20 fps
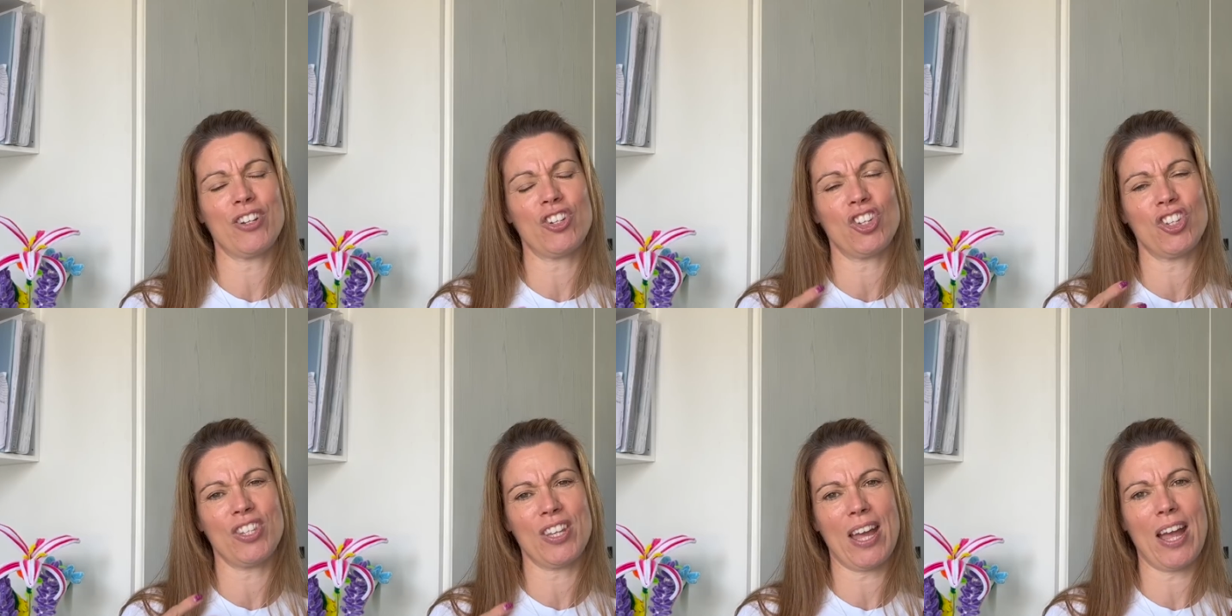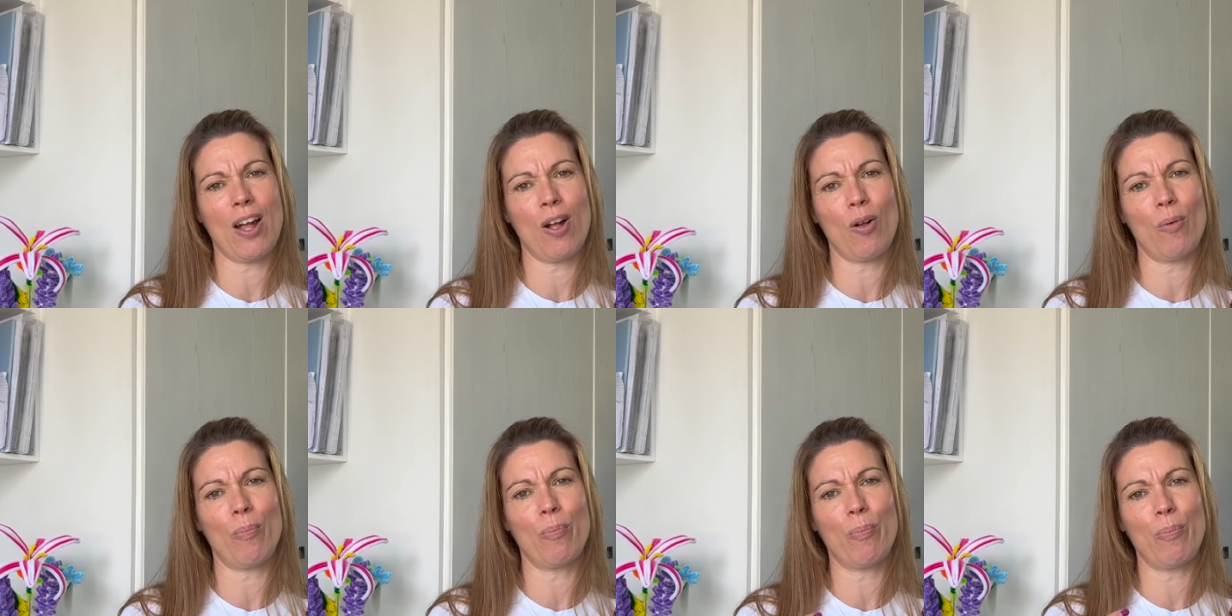
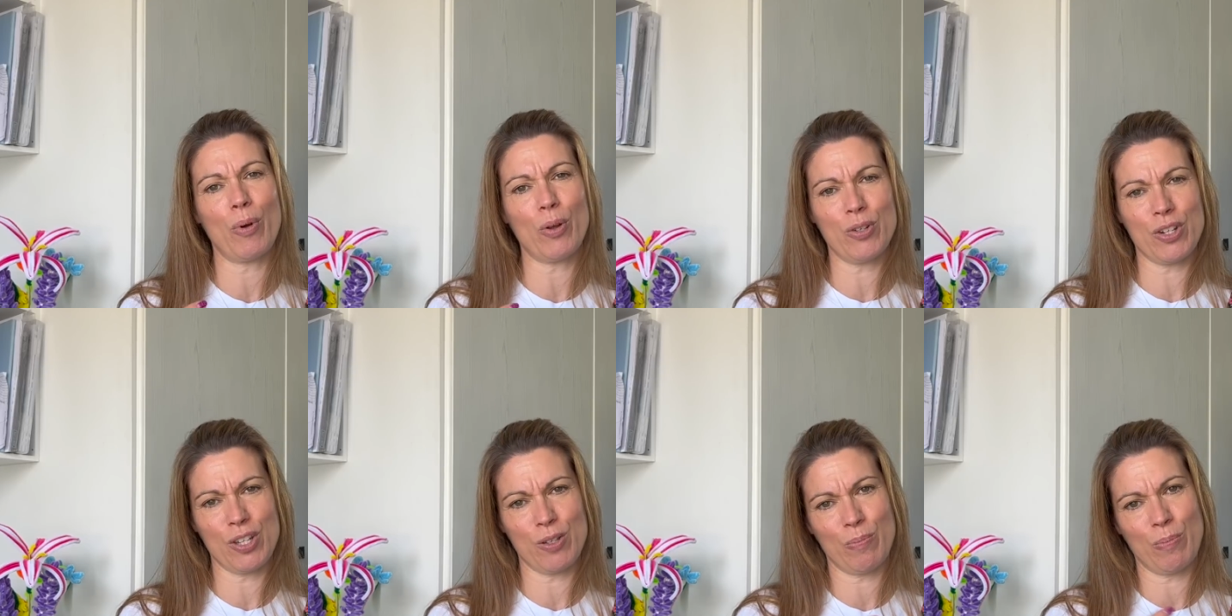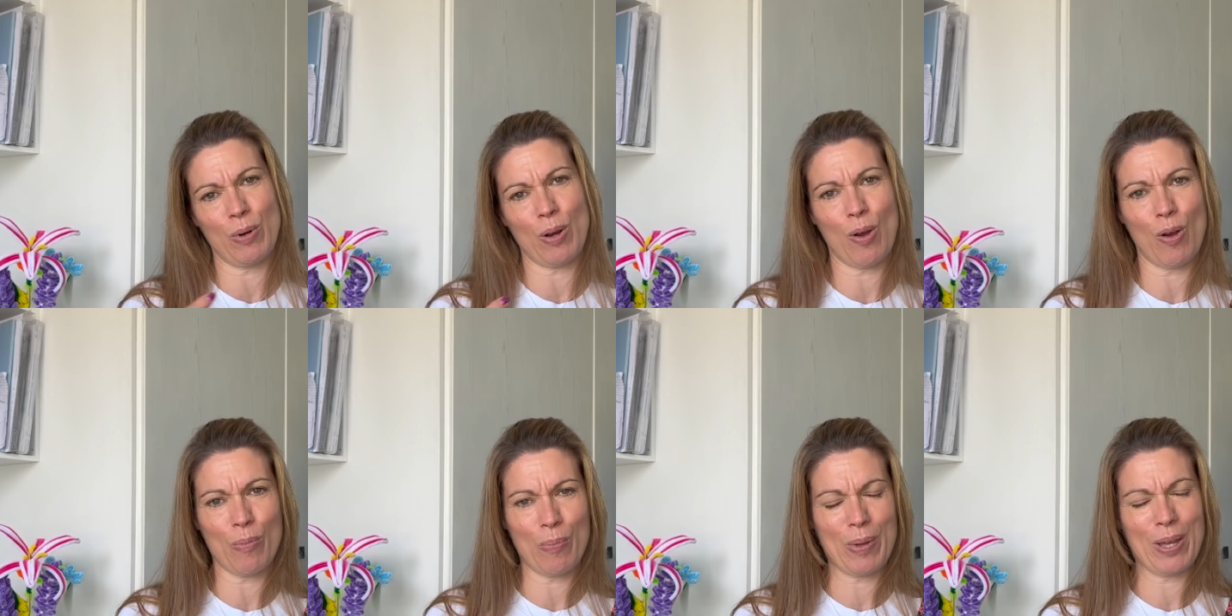Giselle bodice
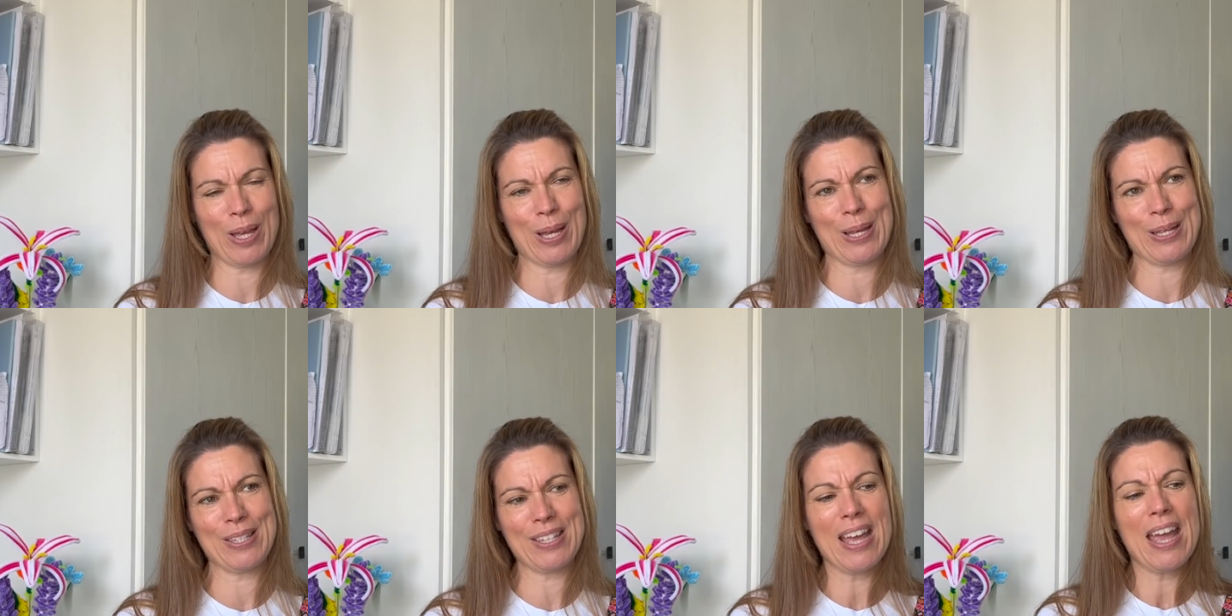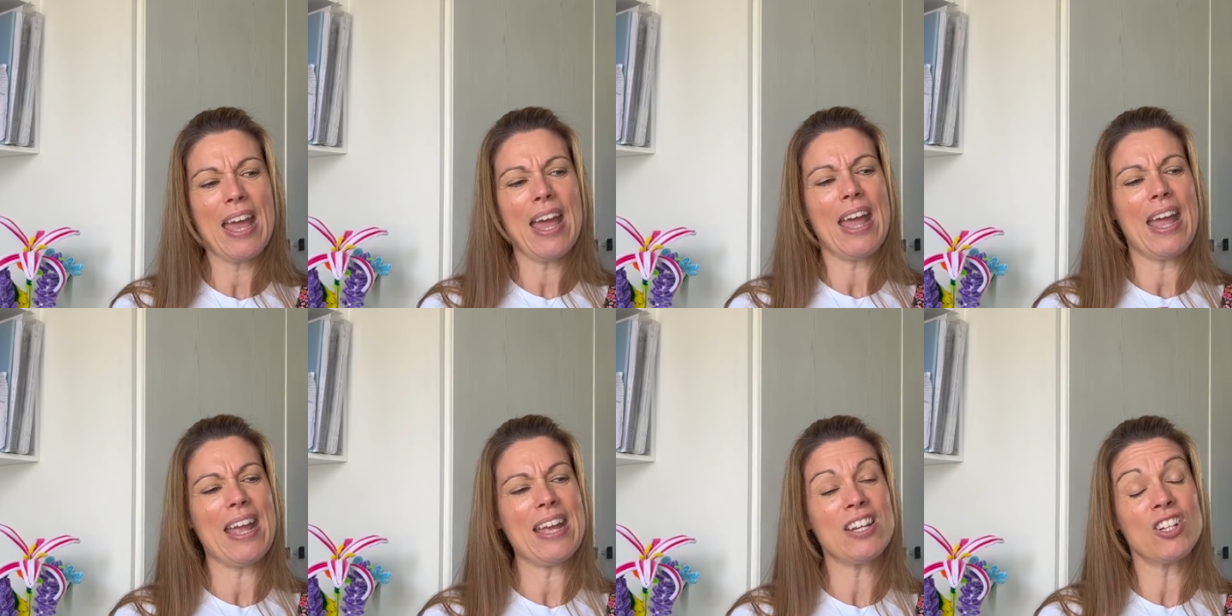block because
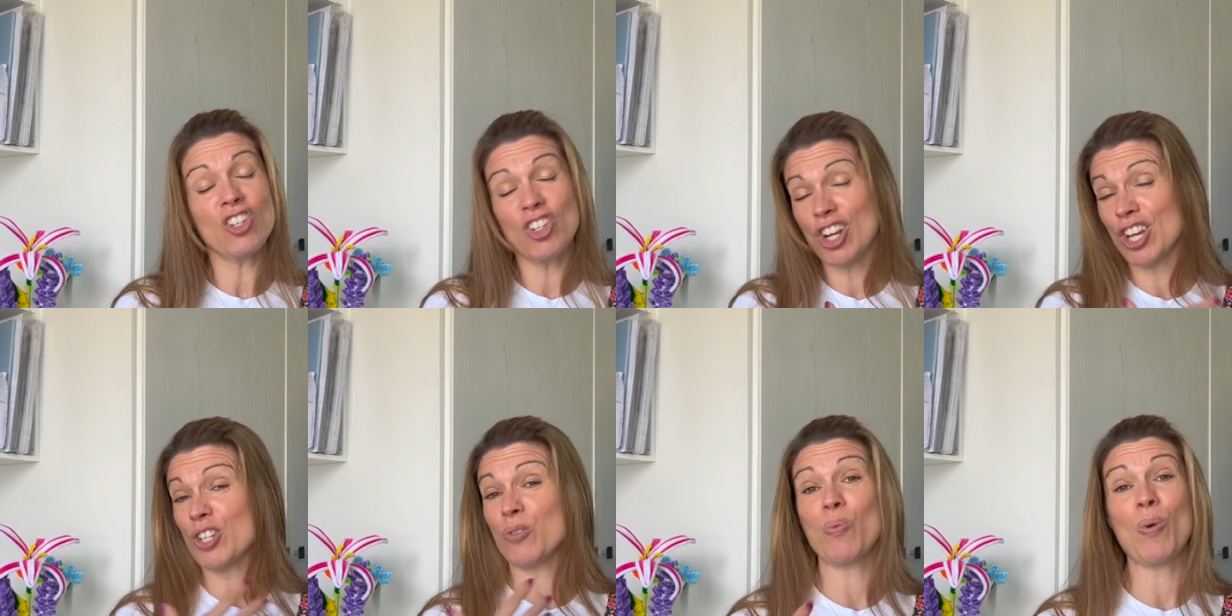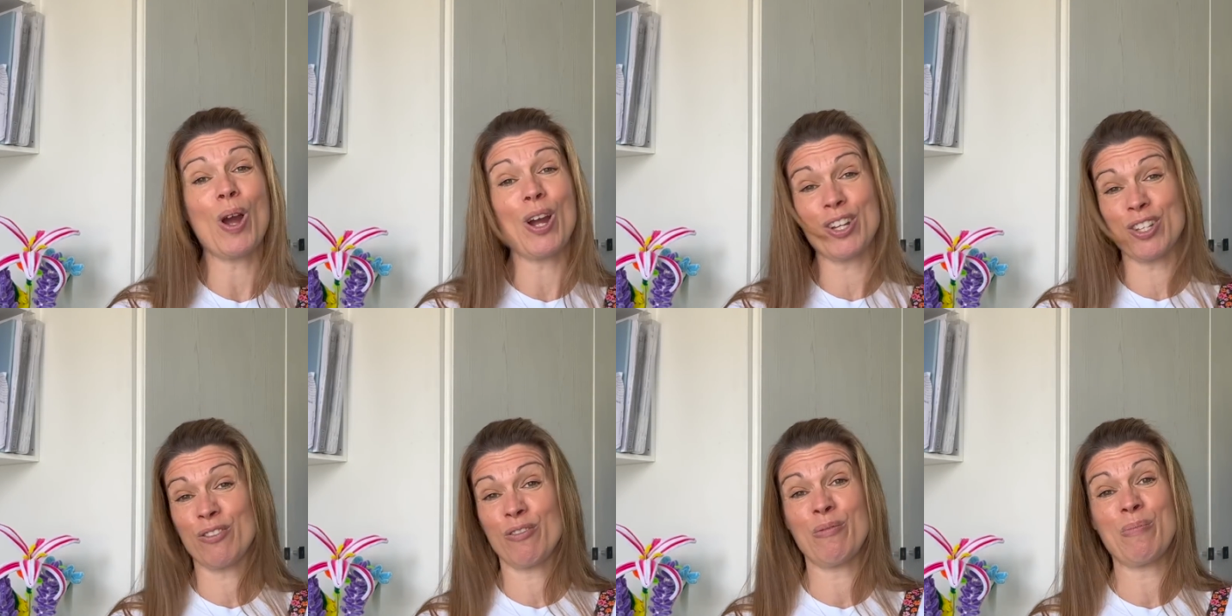it just
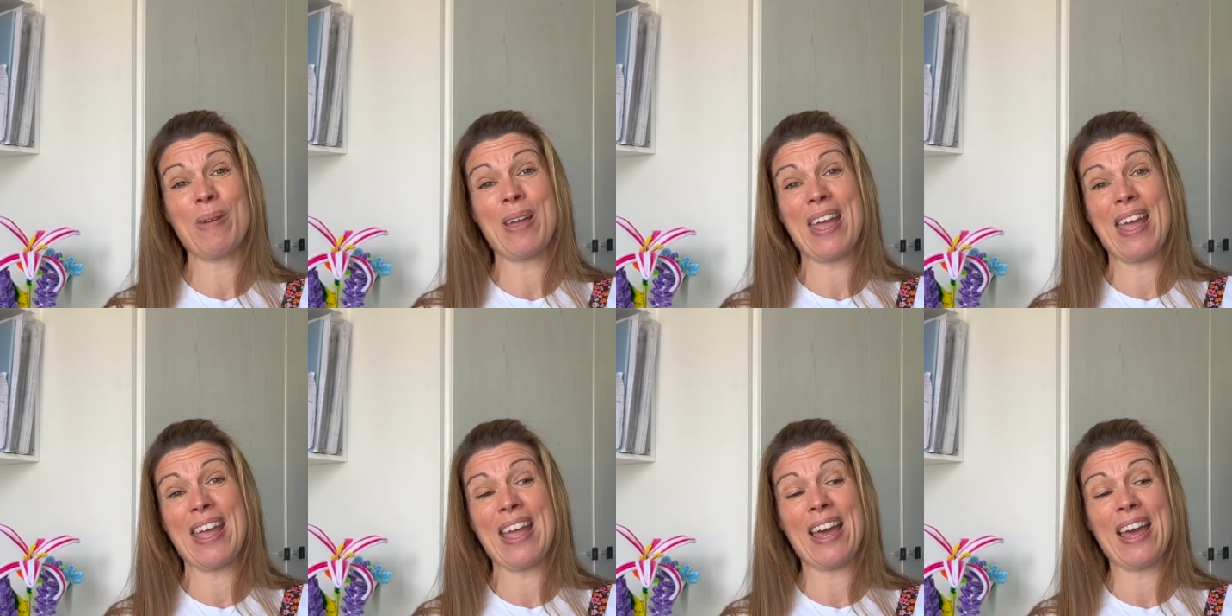works for me,